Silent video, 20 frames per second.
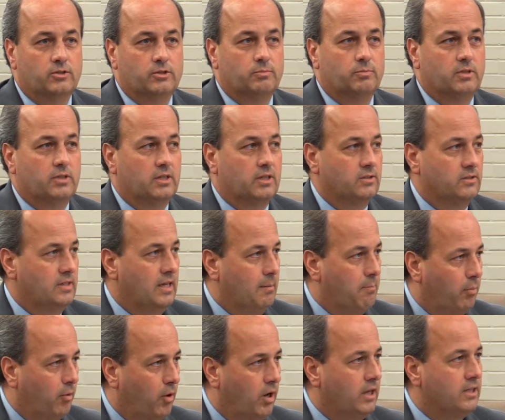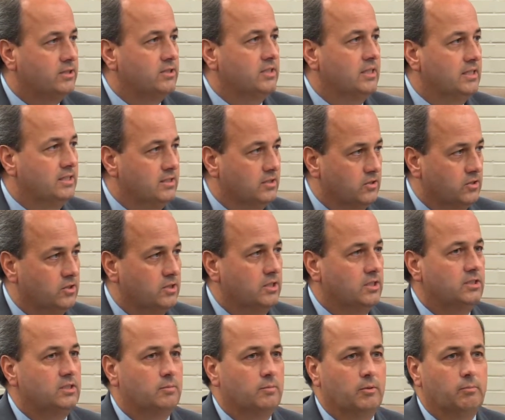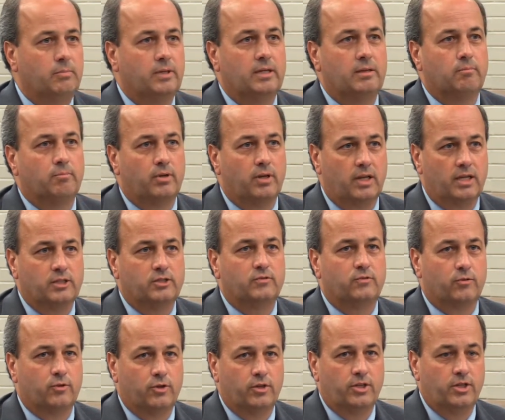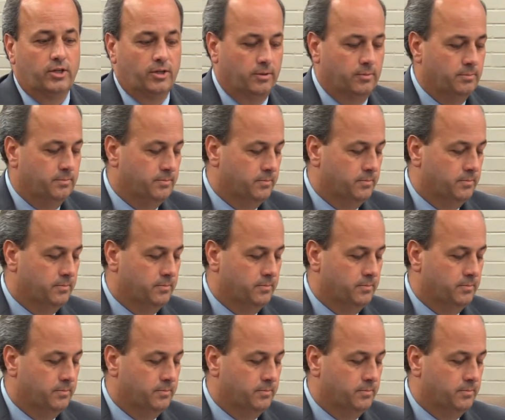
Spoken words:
is because that process and system had been in place for a year.